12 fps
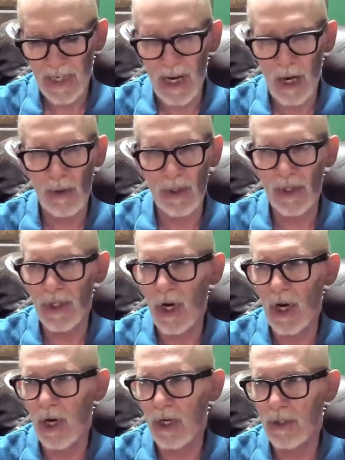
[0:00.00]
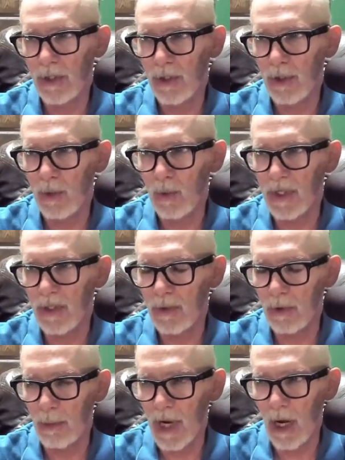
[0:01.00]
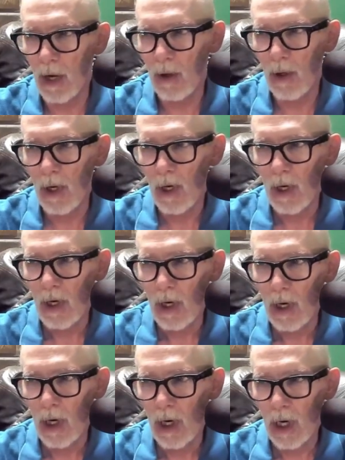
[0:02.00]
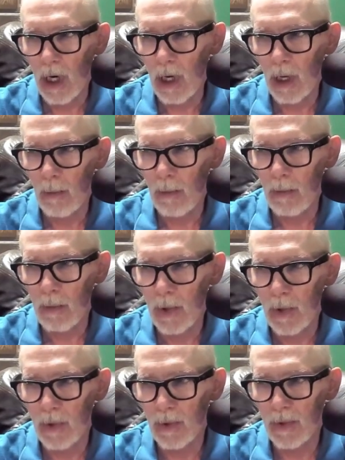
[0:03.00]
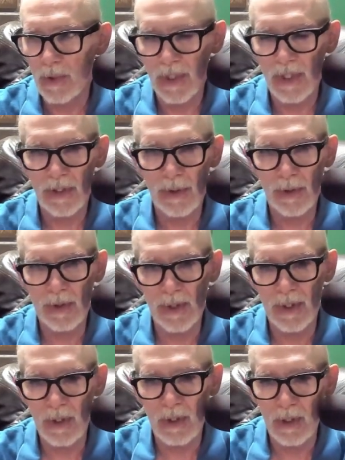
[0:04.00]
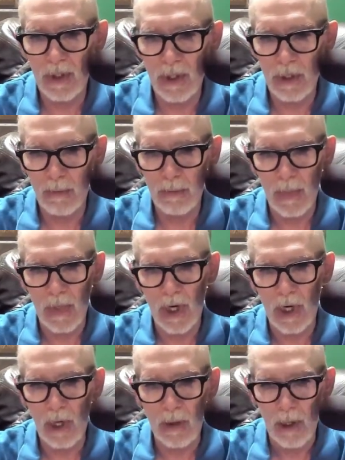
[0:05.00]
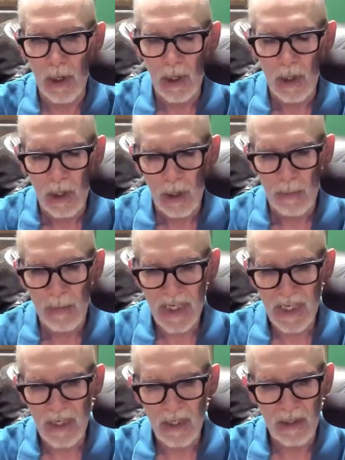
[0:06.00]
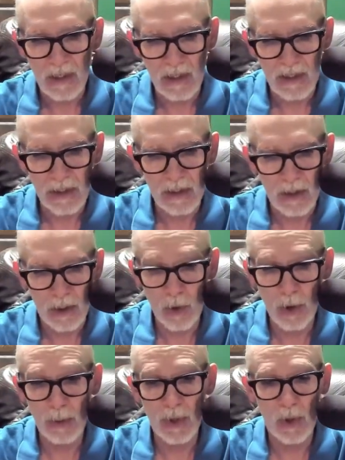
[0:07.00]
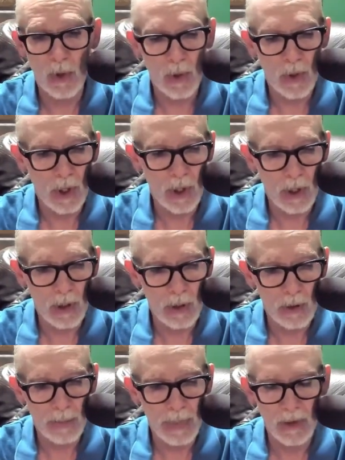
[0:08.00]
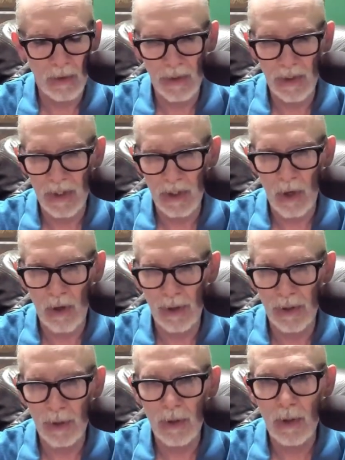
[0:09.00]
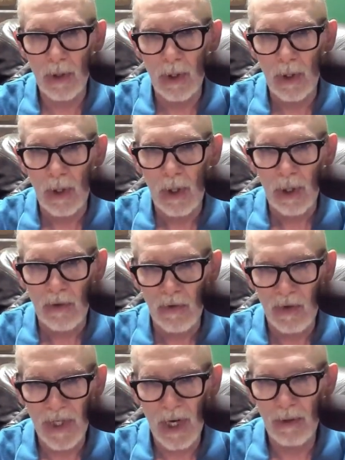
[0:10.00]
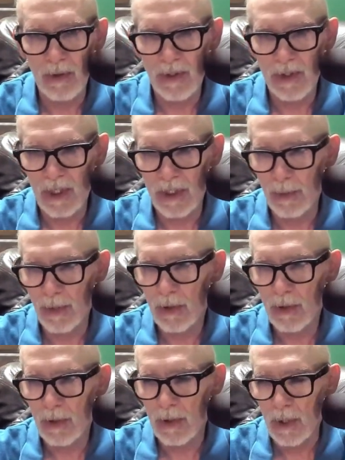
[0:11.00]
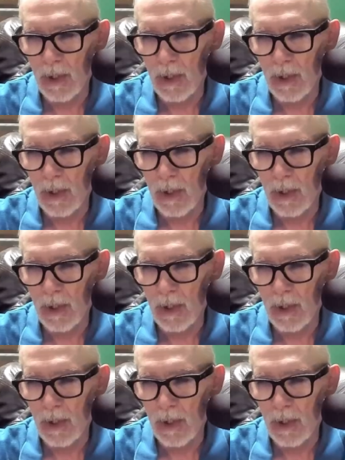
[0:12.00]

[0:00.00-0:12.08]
county judge 2 weeks from now, who's interested in making the criminal penalties harsher for childhood sex abuse.